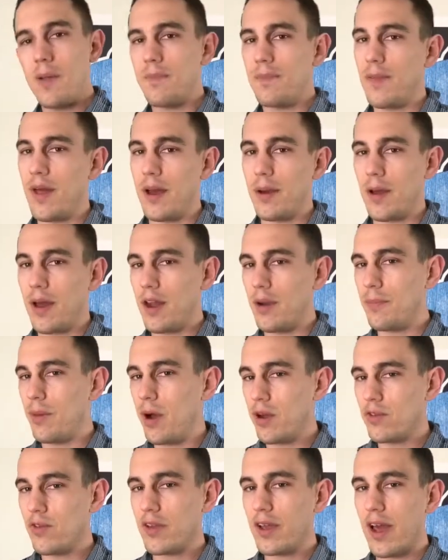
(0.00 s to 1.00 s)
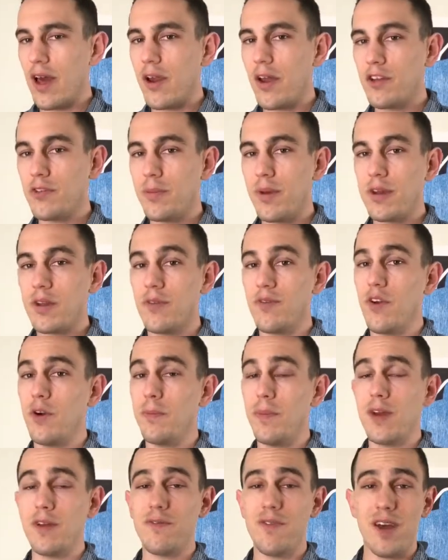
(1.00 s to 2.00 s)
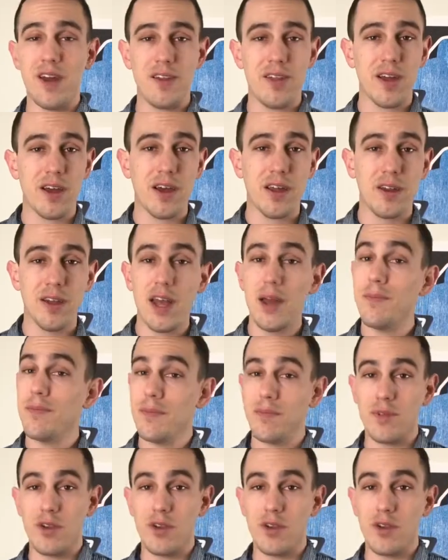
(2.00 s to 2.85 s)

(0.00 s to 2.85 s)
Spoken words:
that kind of puzzling out aspect, if you're a big fan of that kind of game,